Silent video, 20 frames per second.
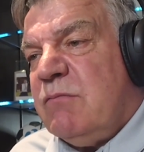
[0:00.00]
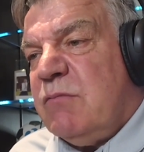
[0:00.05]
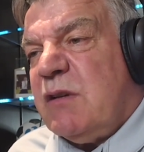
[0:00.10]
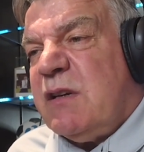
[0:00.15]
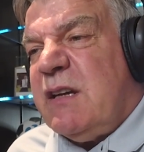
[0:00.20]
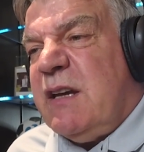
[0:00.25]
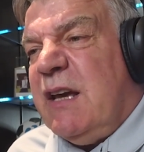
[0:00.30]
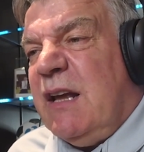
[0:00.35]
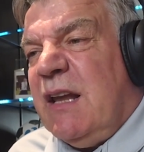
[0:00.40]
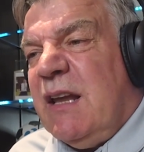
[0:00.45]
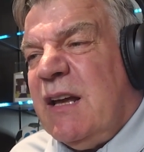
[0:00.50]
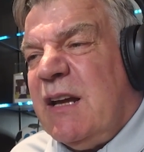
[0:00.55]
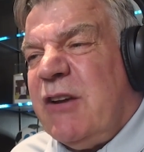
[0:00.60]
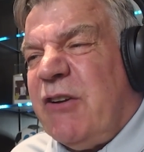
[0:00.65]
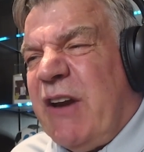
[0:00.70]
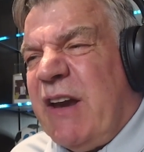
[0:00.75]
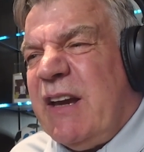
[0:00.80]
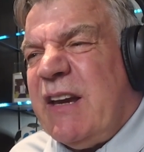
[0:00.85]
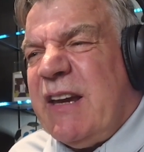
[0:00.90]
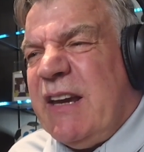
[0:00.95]

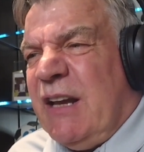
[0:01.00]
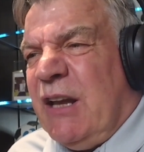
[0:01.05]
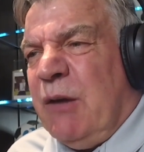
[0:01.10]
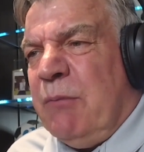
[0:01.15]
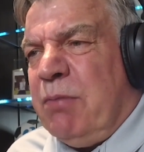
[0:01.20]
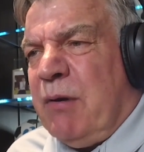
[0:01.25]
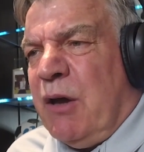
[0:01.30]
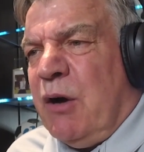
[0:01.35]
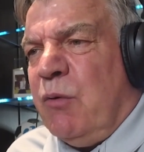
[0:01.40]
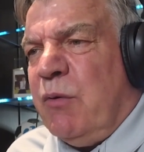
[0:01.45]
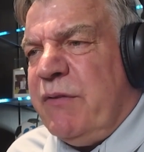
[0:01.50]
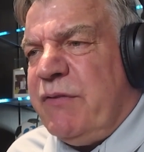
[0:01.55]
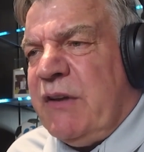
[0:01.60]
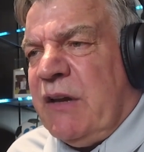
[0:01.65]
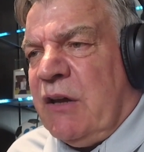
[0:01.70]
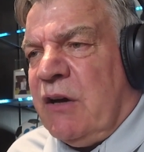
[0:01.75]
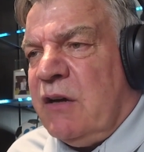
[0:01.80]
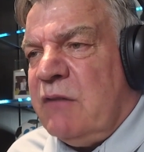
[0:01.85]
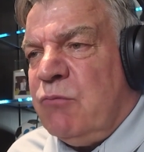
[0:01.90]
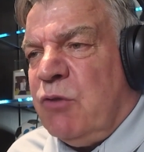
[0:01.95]
killer blow, if you
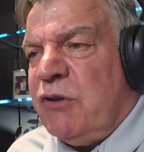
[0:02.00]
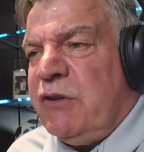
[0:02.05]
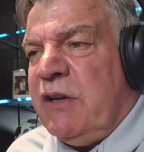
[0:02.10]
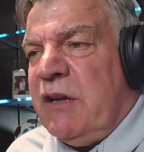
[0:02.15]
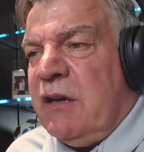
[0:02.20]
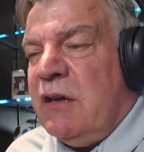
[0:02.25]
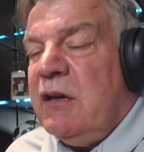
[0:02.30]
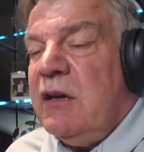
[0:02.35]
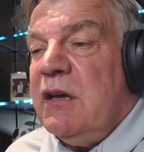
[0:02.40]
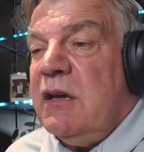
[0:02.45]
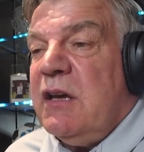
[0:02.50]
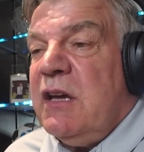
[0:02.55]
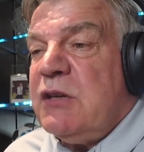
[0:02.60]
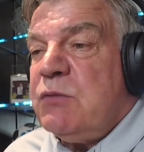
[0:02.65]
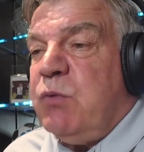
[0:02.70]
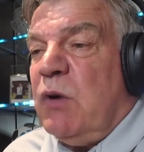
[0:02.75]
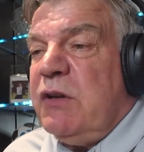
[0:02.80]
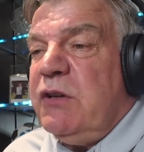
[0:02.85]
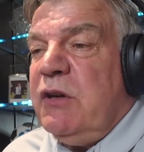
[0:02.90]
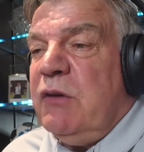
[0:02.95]
like.
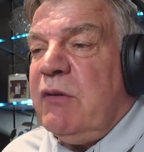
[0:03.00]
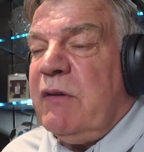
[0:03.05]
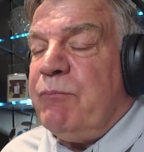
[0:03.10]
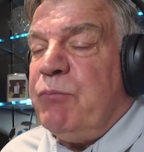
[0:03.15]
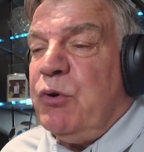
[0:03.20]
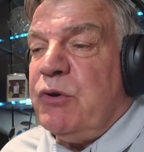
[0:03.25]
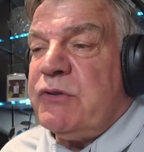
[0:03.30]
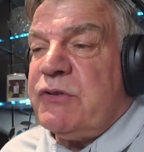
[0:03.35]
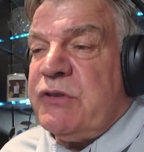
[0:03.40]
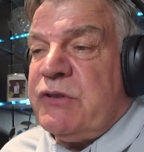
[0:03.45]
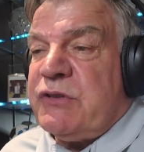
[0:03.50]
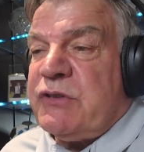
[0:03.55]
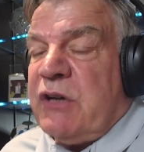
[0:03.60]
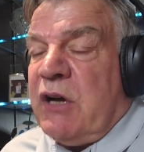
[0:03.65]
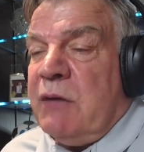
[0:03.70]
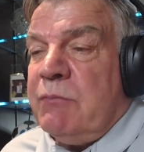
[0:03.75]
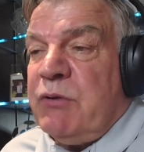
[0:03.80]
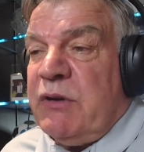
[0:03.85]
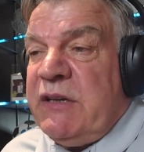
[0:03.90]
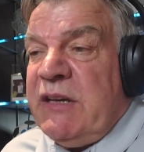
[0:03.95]
It's one you are put to
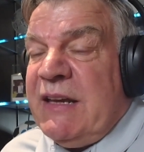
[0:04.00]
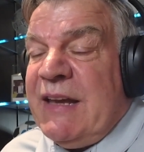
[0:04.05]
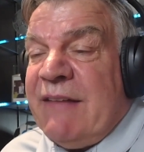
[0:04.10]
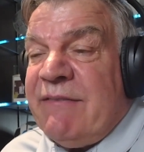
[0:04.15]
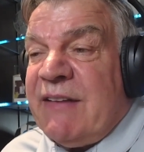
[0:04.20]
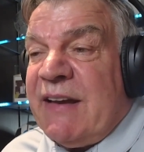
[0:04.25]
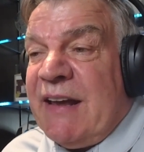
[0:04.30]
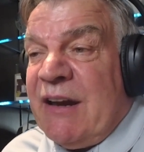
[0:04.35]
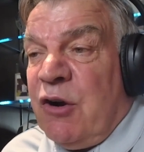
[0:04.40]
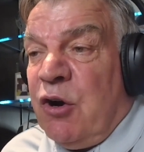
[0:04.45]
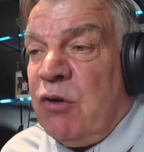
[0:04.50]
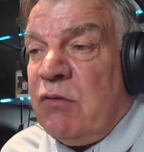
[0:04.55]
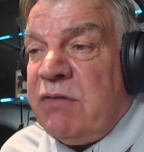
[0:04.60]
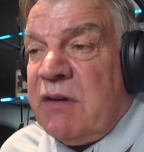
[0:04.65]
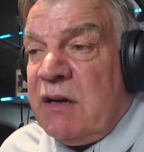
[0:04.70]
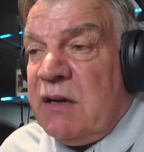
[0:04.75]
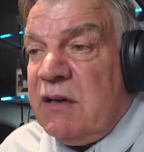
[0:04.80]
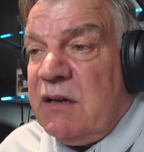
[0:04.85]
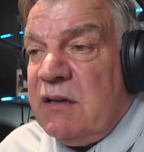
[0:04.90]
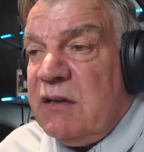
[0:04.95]
side, but you never get
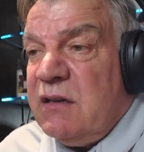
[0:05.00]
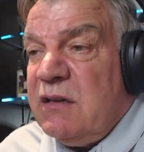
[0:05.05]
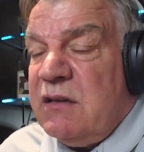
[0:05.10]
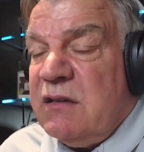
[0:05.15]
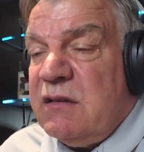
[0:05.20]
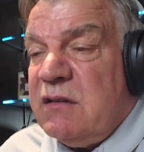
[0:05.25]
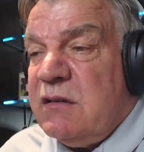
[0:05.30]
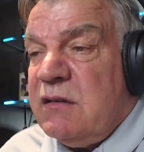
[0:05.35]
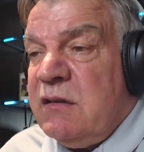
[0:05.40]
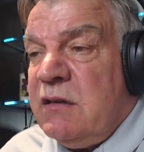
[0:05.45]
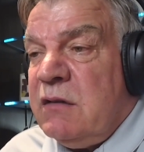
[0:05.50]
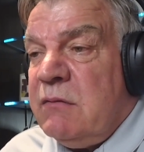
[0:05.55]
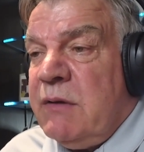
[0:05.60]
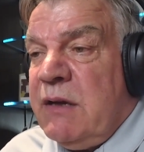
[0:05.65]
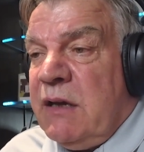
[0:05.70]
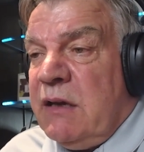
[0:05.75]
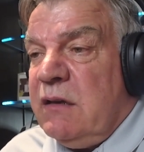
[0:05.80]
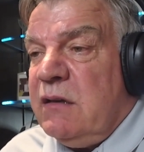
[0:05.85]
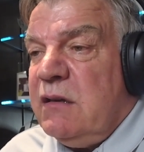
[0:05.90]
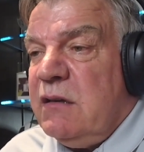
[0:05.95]
over. You know what
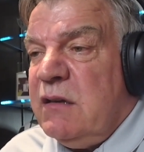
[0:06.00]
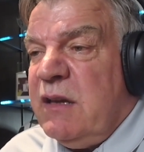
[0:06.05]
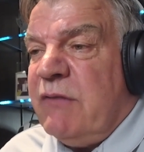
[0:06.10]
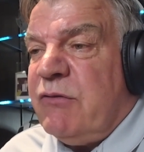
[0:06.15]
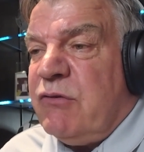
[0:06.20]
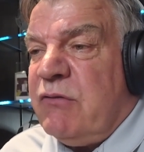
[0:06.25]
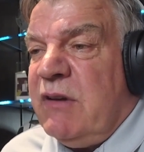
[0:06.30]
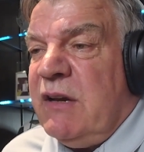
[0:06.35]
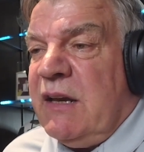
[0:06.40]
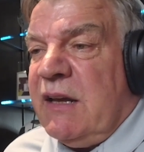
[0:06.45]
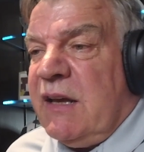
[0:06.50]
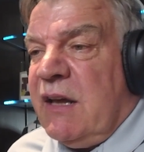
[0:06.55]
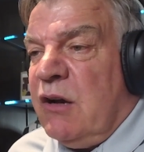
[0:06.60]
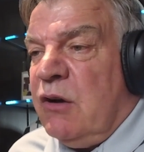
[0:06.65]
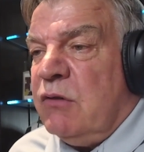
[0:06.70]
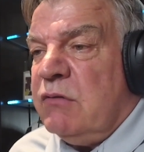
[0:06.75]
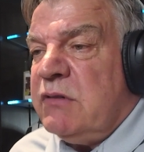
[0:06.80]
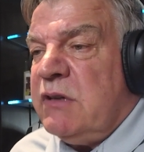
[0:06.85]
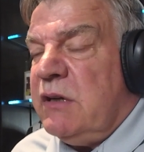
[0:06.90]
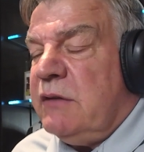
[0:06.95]
I mean? Never really get
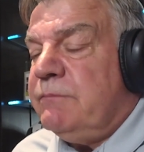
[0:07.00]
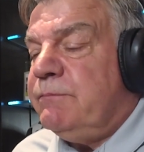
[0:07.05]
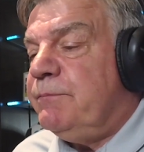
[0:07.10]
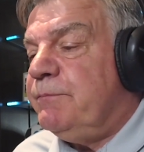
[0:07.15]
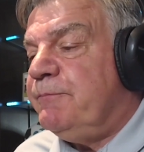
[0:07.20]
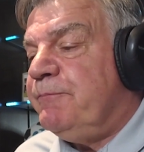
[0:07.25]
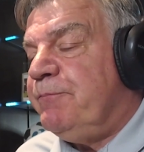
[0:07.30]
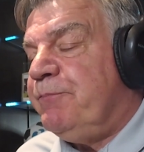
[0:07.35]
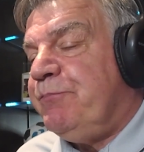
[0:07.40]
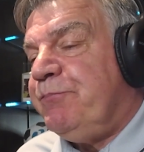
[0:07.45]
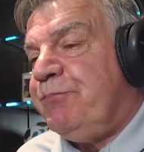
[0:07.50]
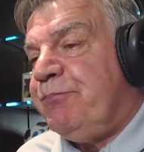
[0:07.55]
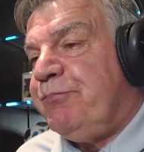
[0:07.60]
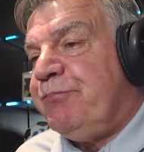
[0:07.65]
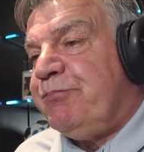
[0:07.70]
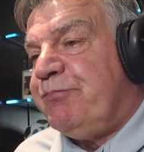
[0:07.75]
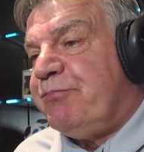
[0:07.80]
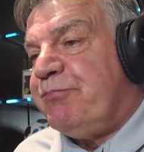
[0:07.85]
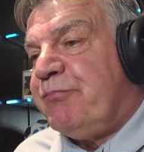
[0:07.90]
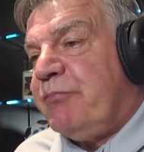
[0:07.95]
over it.
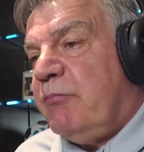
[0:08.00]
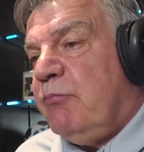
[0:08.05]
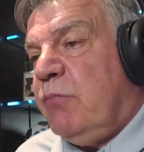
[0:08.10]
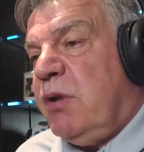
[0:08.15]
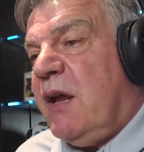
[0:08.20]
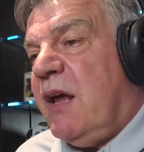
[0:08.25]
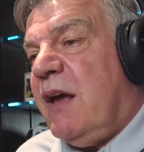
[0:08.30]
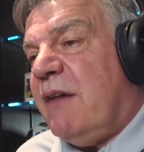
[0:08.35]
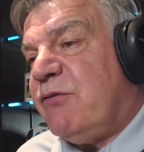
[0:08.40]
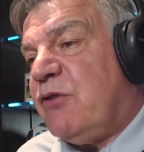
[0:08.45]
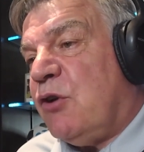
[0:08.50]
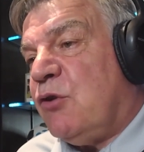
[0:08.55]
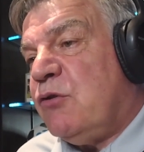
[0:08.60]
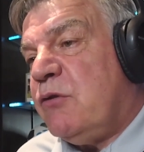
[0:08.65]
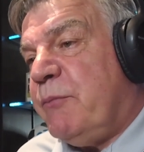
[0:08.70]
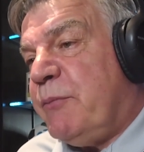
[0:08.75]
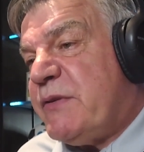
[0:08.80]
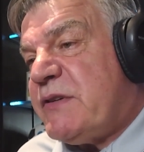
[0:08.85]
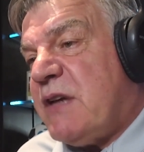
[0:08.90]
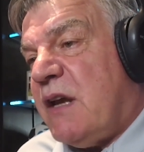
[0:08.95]
But I have got
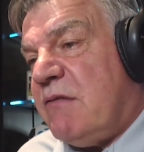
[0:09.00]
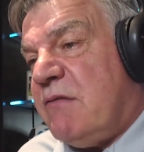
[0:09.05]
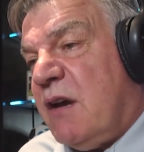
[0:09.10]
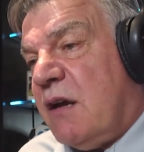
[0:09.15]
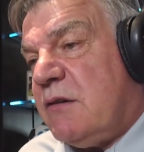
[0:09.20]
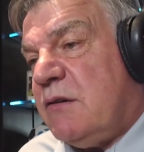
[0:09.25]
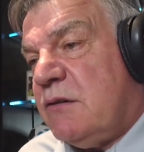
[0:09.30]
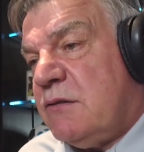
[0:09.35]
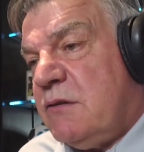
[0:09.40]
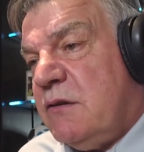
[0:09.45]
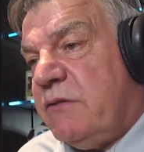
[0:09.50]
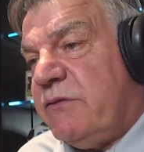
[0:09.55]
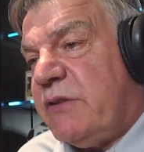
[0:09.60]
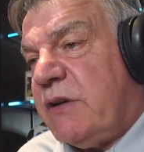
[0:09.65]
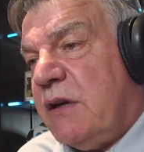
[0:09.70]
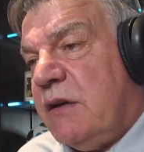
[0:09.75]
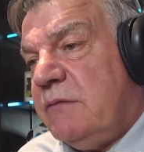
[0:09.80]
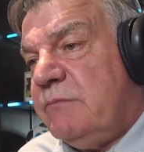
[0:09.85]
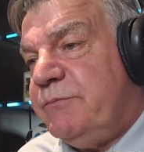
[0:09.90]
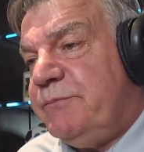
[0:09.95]
100% record, don't forget.